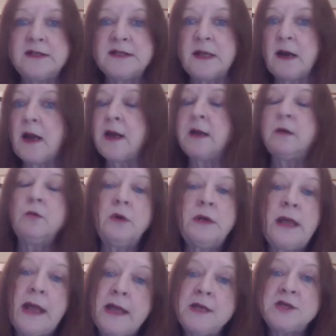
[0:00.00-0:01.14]
things that I
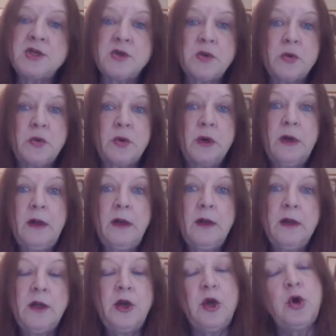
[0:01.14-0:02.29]
can relate to.
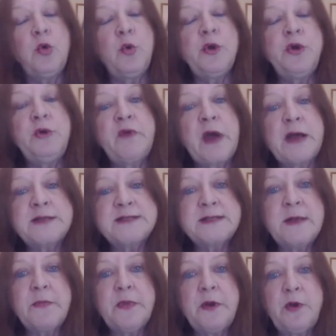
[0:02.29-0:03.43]
You know, when you've
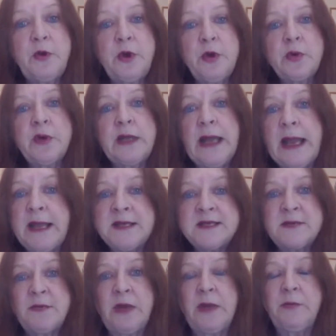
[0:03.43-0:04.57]
got something you can
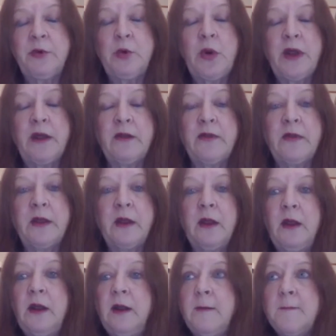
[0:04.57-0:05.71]
relate to people
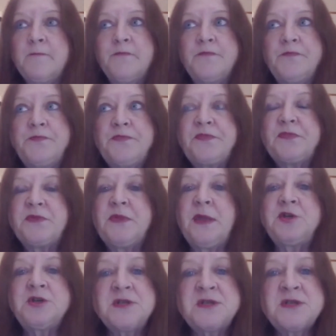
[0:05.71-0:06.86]
with,
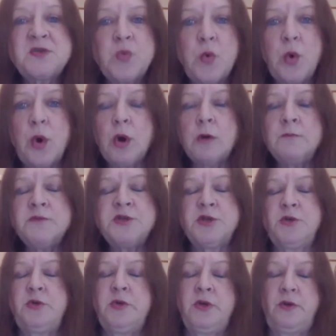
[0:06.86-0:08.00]
they just
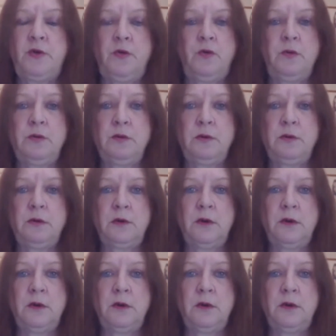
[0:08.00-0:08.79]
swarm to you.